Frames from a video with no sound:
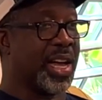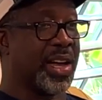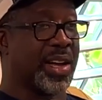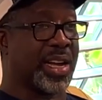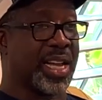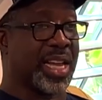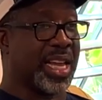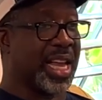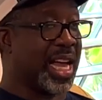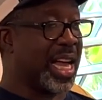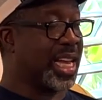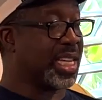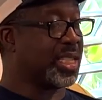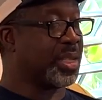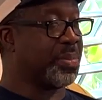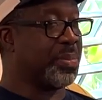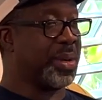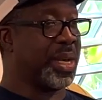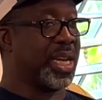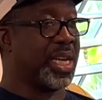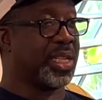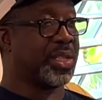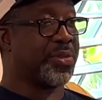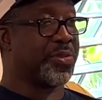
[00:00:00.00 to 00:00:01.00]

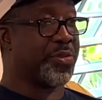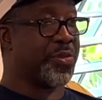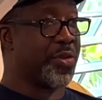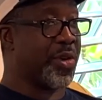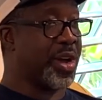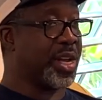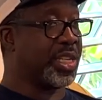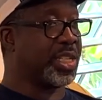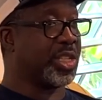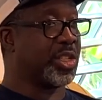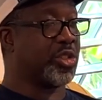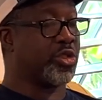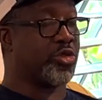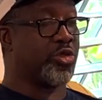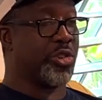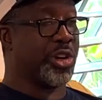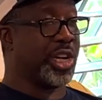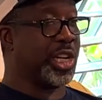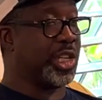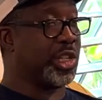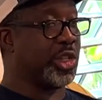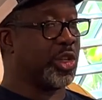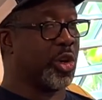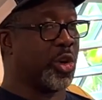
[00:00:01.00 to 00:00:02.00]
Classmates, friends,
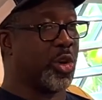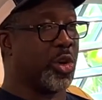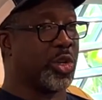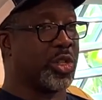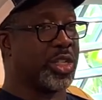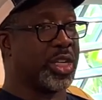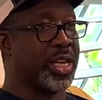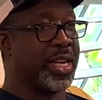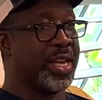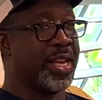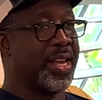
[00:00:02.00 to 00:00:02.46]
strangers.